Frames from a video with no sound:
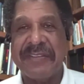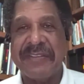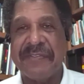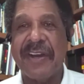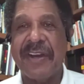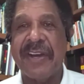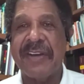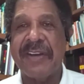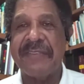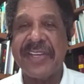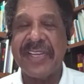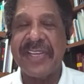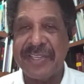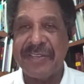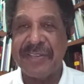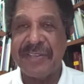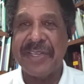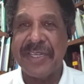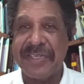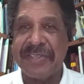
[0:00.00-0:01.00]
evolving
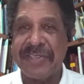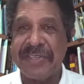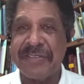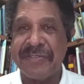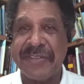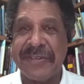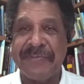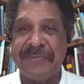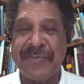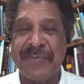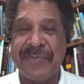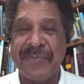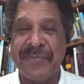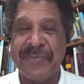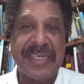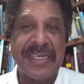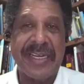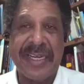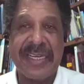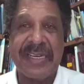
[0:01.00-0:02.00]
in your industry
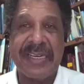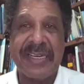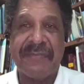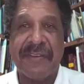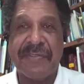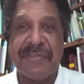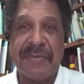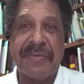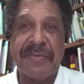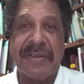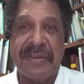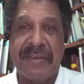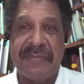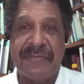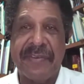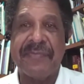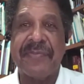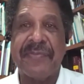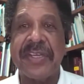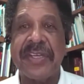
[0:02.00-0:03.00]
in the next 50
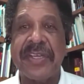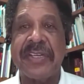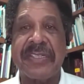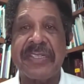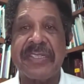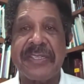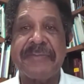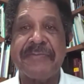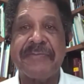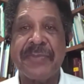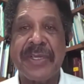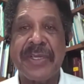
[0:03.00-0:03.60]
years?